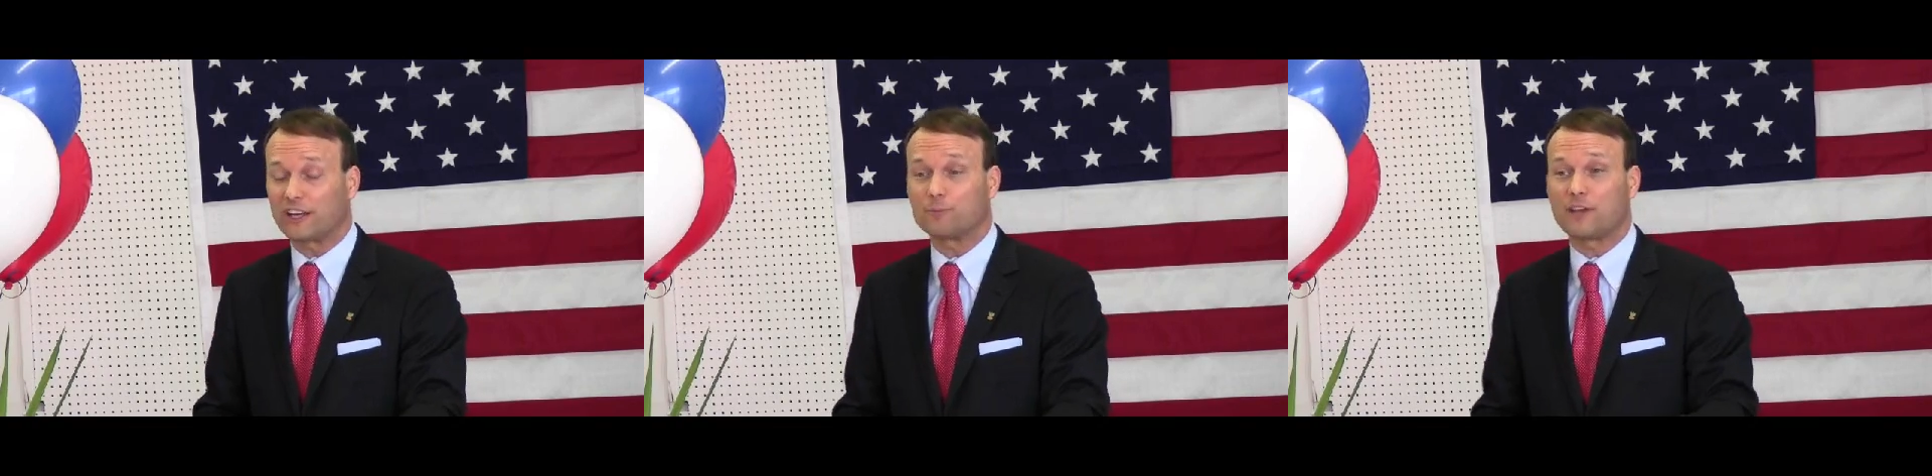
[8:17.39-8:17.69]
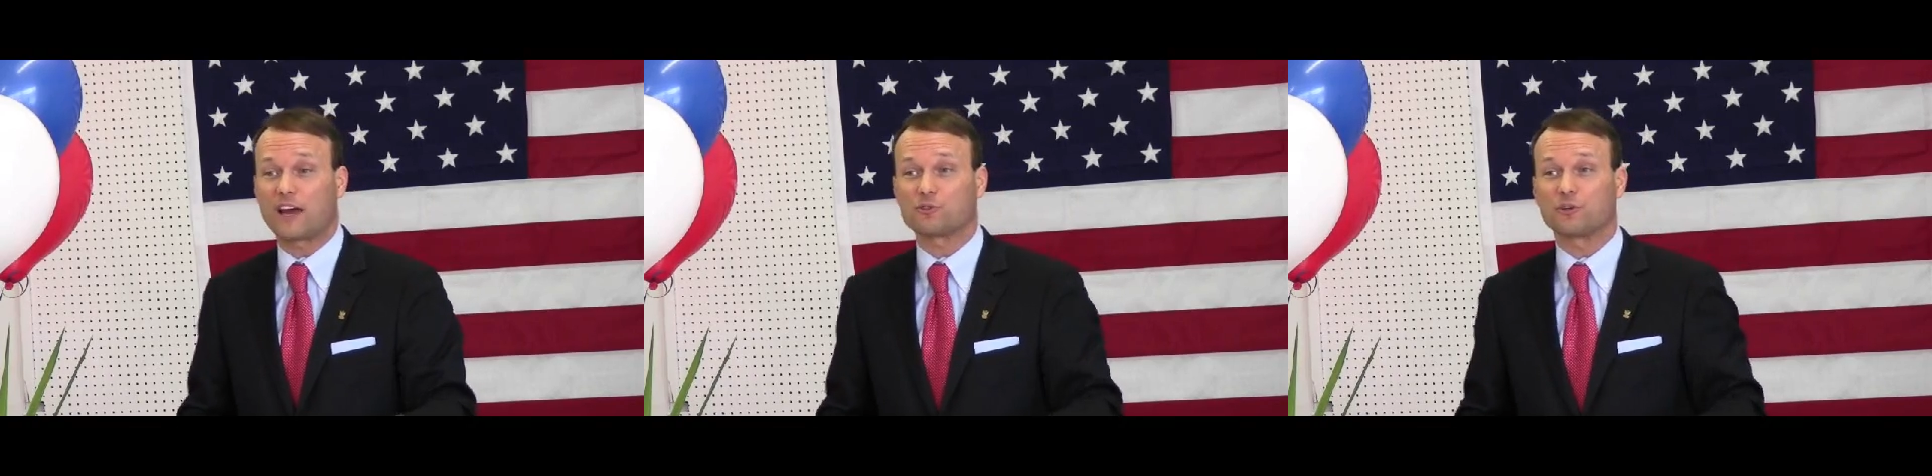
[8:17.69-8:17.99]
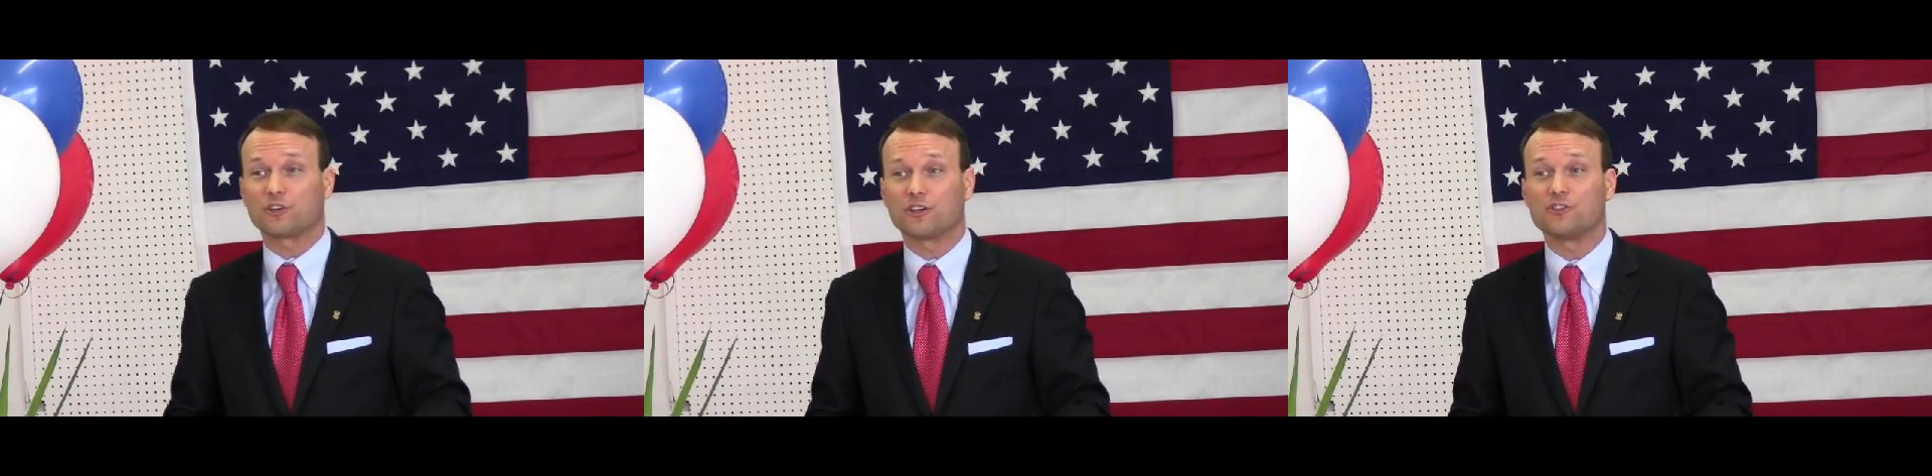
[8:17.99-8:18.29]
income
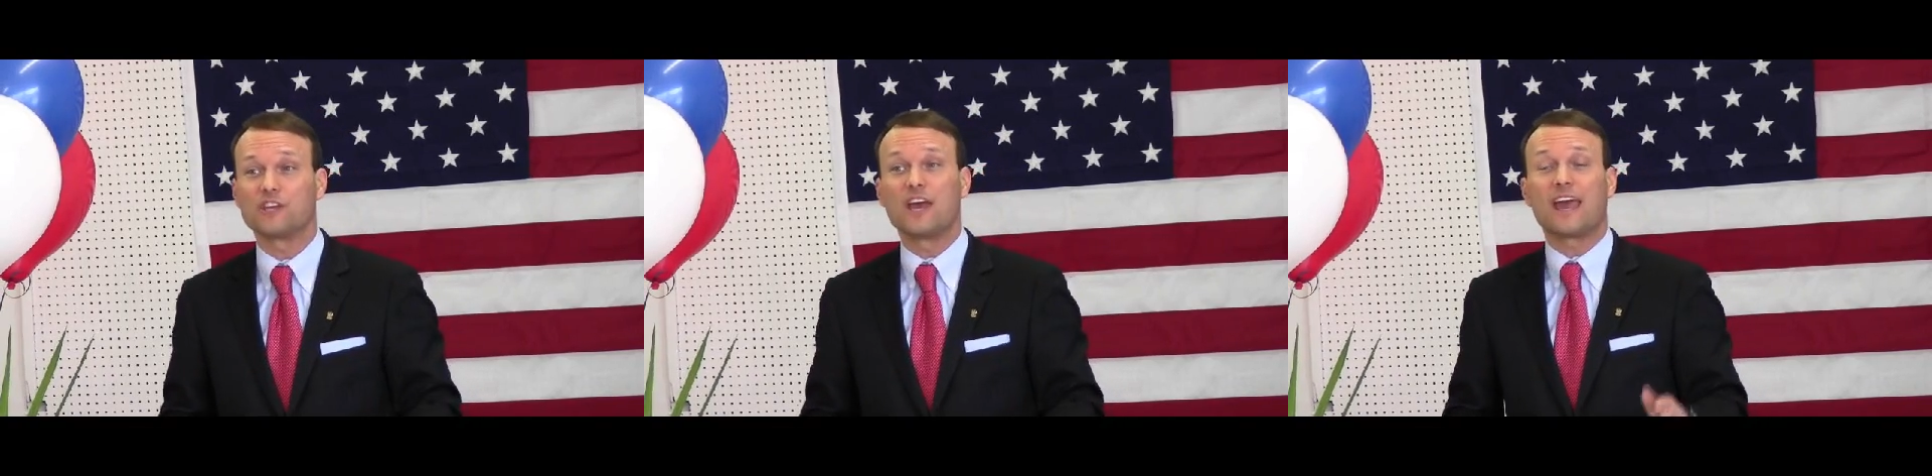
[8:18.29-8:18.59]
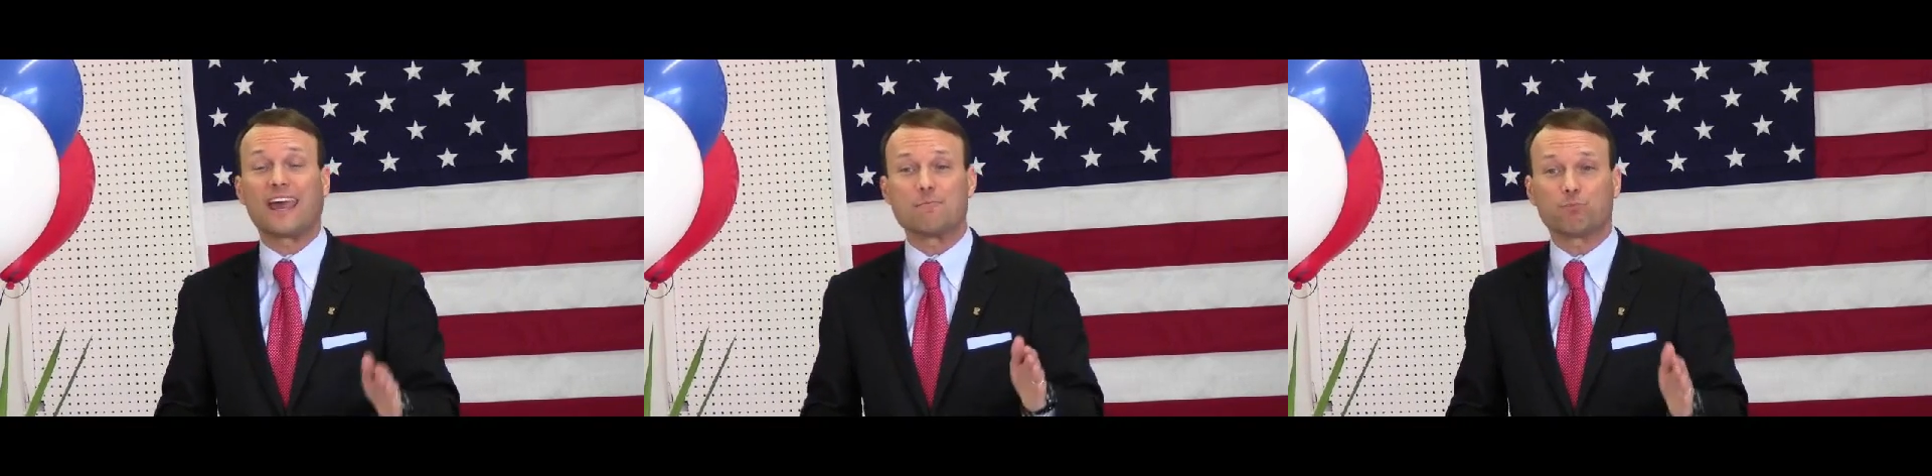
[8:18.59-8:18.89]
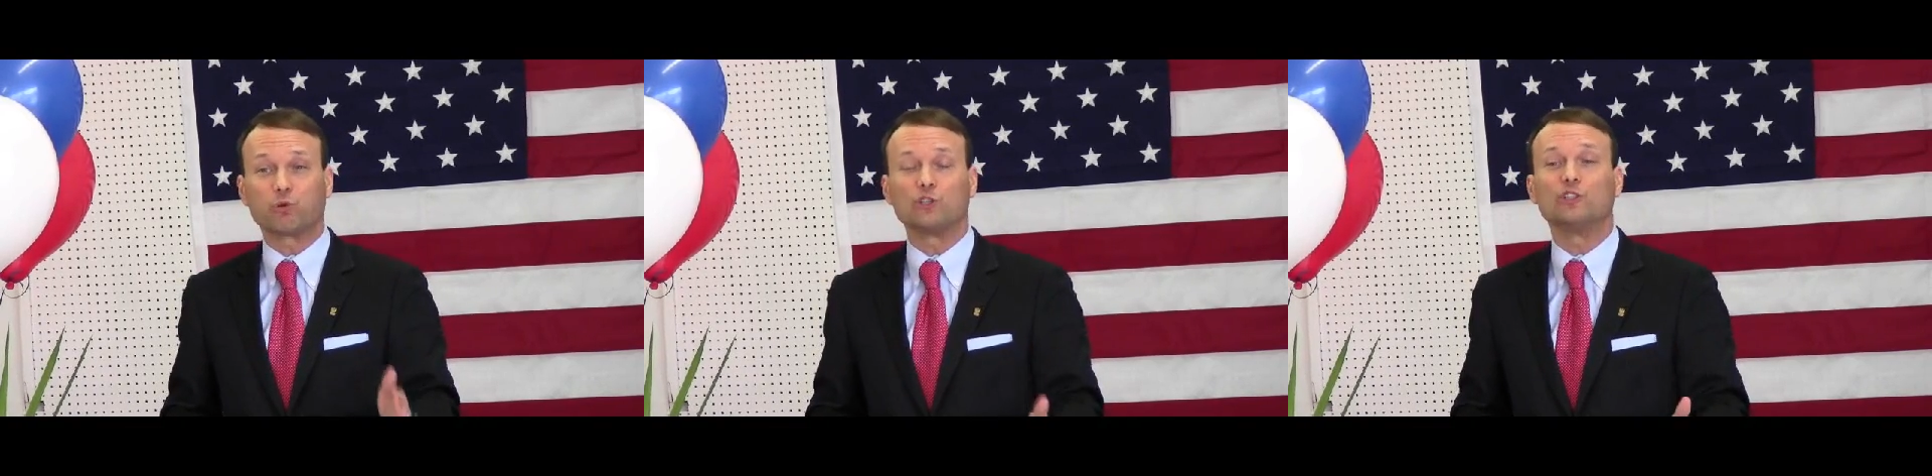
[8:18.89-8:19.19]
tax returns
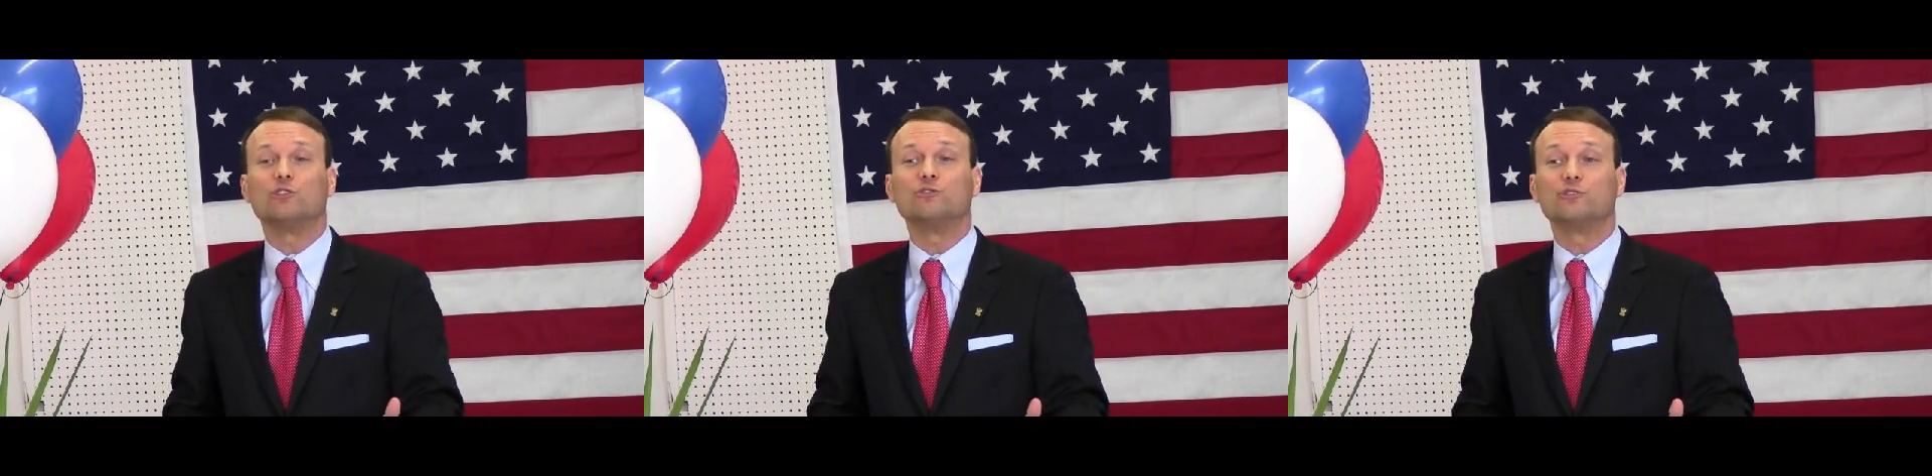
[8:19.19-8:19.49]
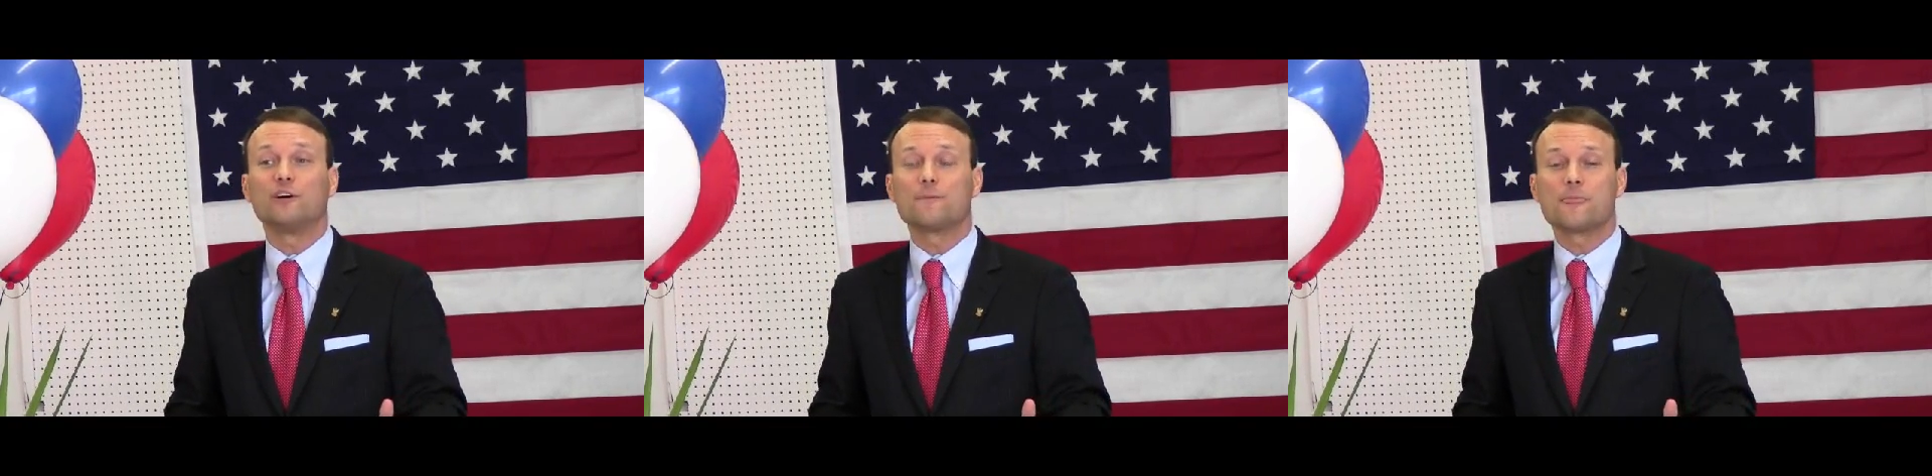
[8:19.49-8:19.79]
and prove